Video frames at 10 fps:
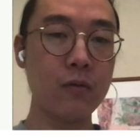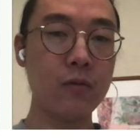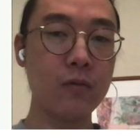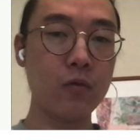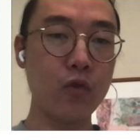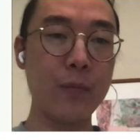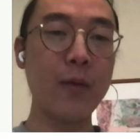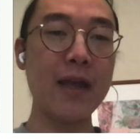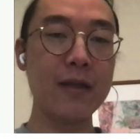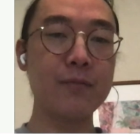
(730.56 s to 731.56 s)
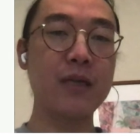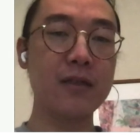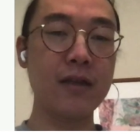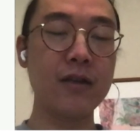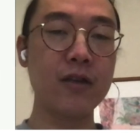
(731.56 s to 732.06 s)
We might be
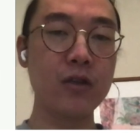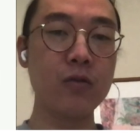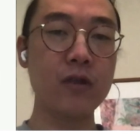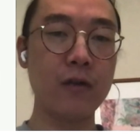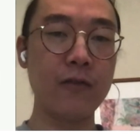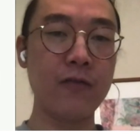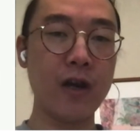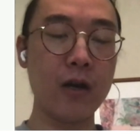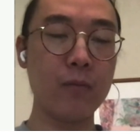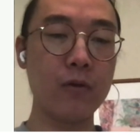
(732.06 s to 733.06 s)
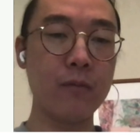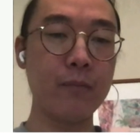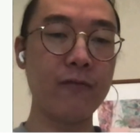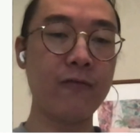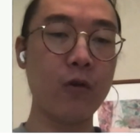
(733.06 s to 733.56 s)
seeing a use of a variable
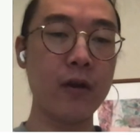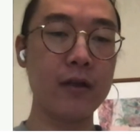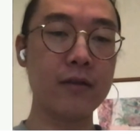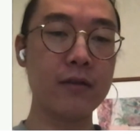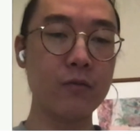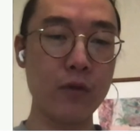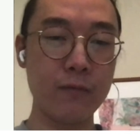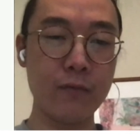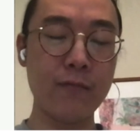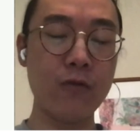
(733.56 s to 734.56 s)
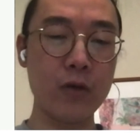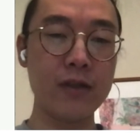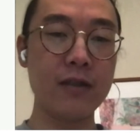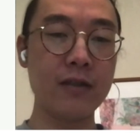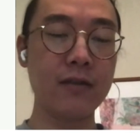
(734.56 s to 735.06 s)
before we
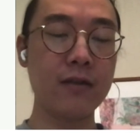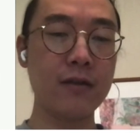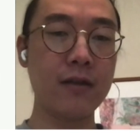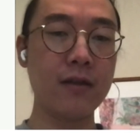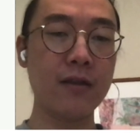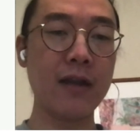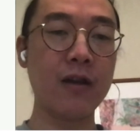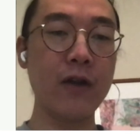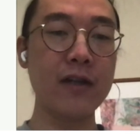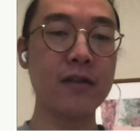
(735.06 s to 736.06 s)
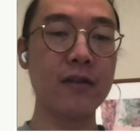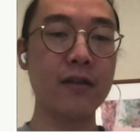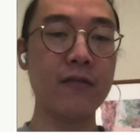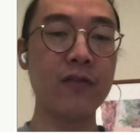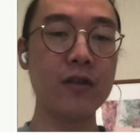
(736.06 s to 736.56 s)
see the declaration and the
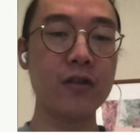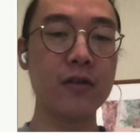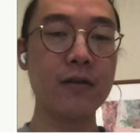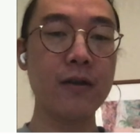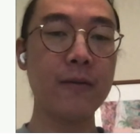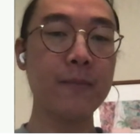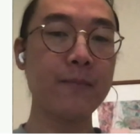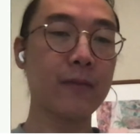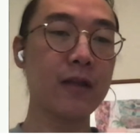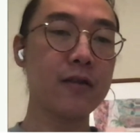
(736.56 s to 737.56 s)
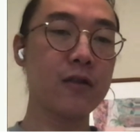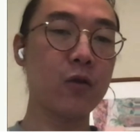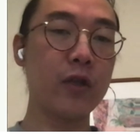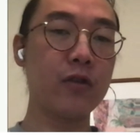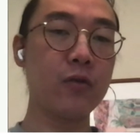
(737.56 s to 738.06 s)
definition. So
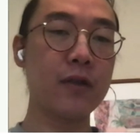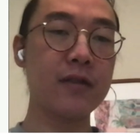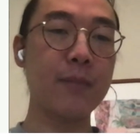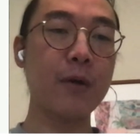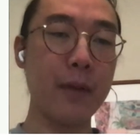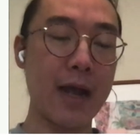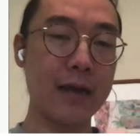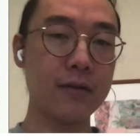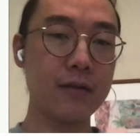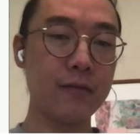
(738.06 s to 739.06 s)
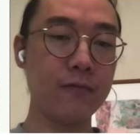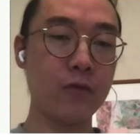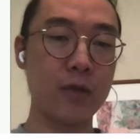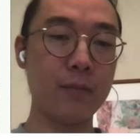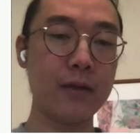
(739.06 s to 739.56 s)
we do a separate pass for
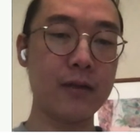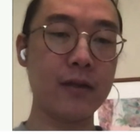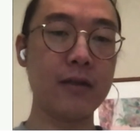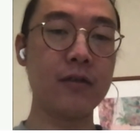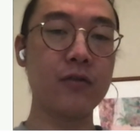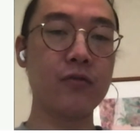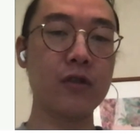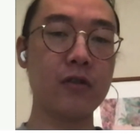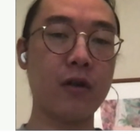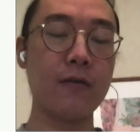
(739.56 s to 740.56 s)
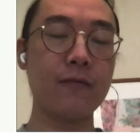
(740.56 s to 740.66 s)
simplicity to resolve